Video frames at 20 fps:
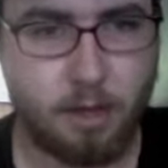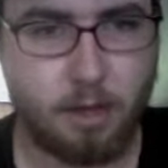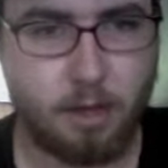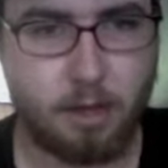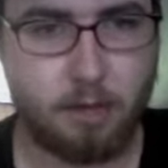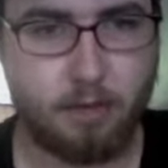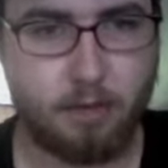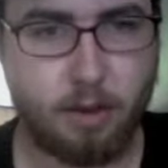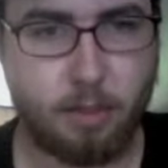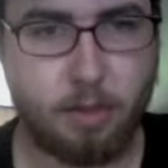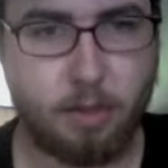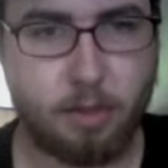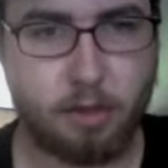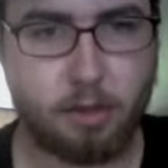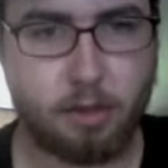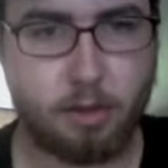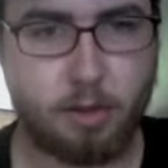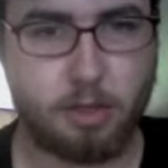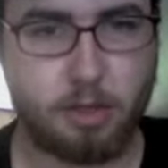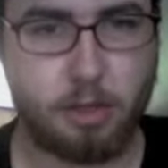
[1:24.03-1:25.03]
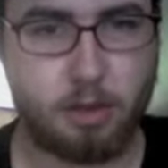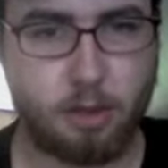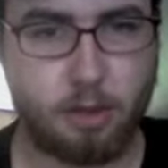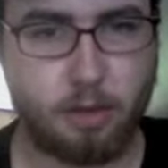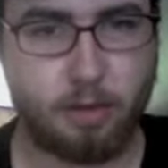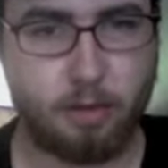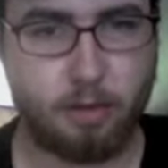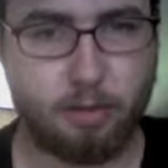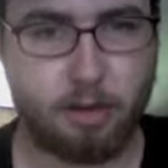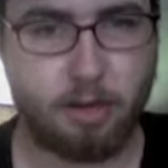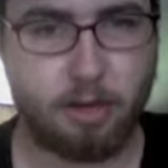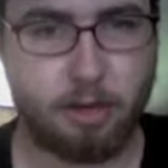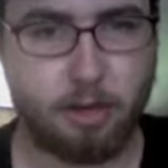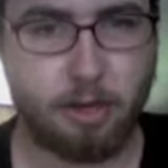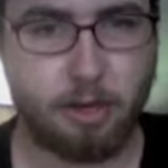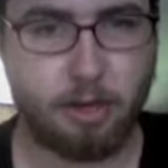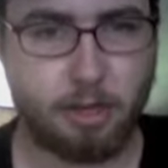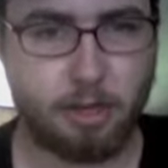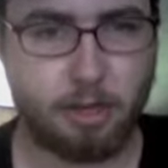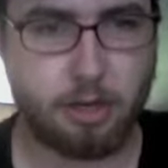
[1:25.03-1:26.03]
Two fight Megatron also searching to find particular
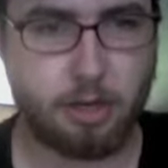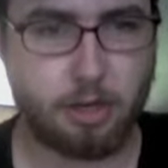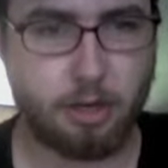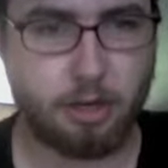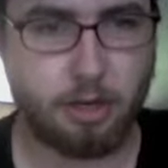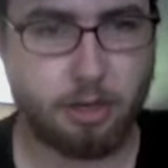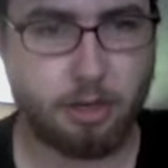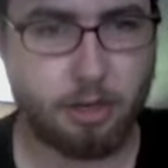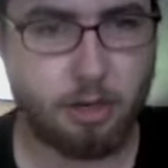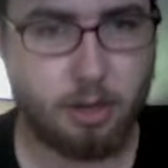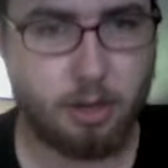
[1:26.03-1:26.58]
energy signatures.